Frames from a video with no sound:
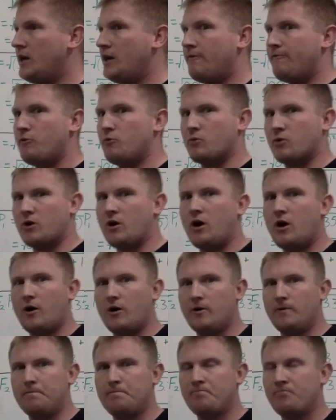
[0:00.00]
If you
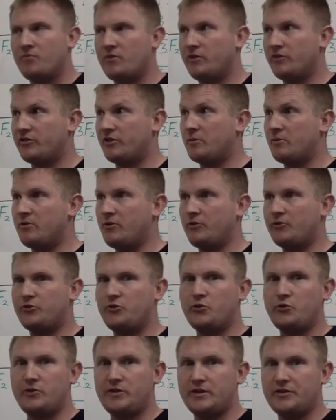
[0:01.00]
recall, the sum of those
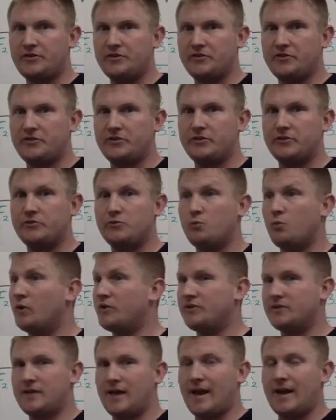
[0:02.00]
two distances
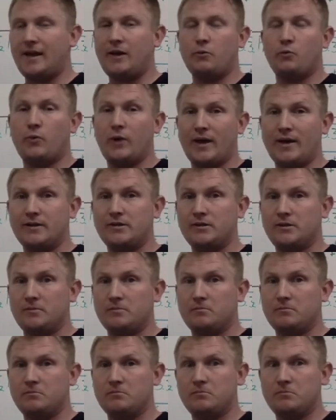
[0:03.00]
wasn't any
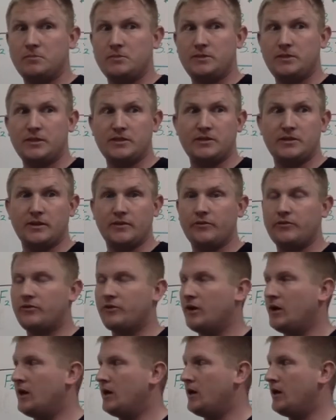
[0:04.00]
random distance.
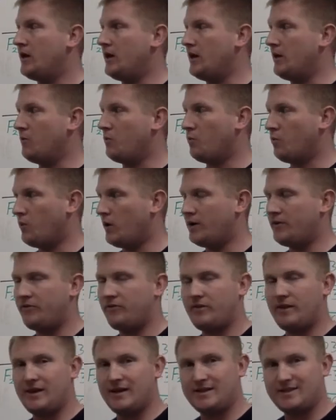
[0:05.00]
It was
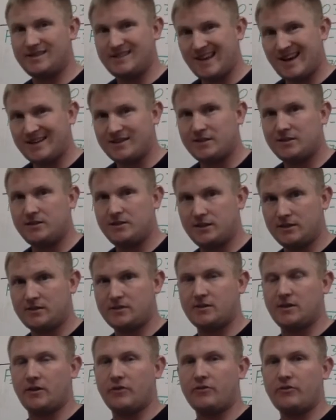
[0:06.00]
the exact
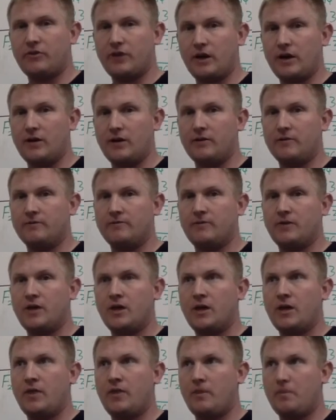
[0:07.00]
distance of
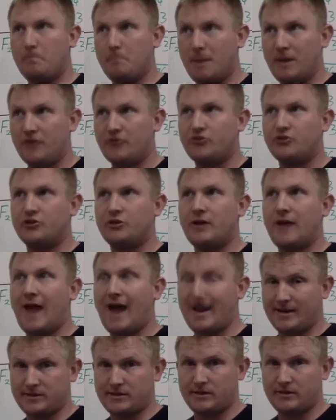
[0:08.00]
the major
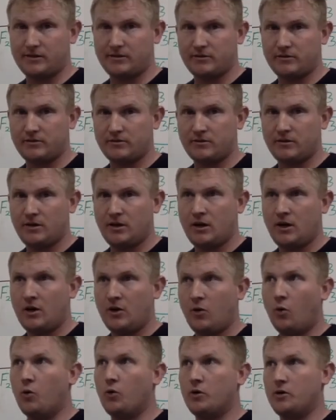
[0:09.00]
axis,
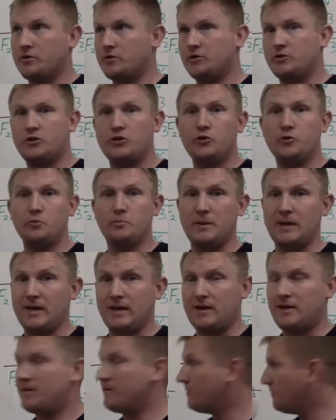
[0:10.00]
or
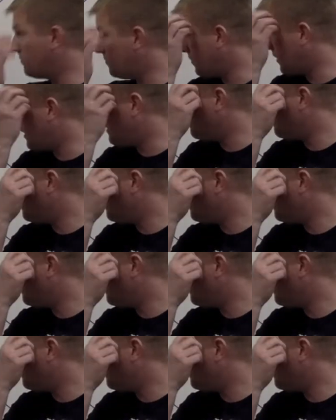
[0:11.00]
2b, right?